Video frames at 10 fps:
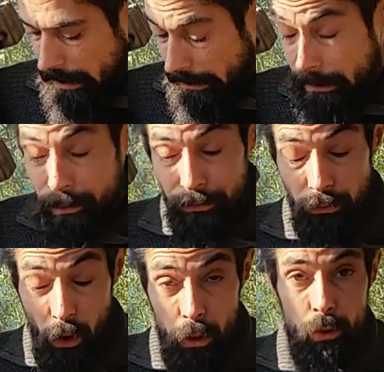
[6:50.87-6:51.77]
It is
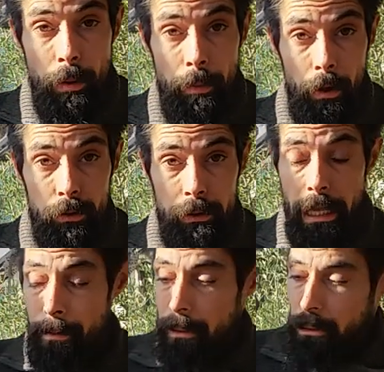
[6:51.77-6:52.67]
vulnerable to
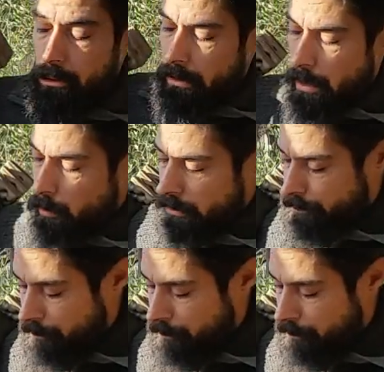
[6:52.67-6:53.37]
damage. I was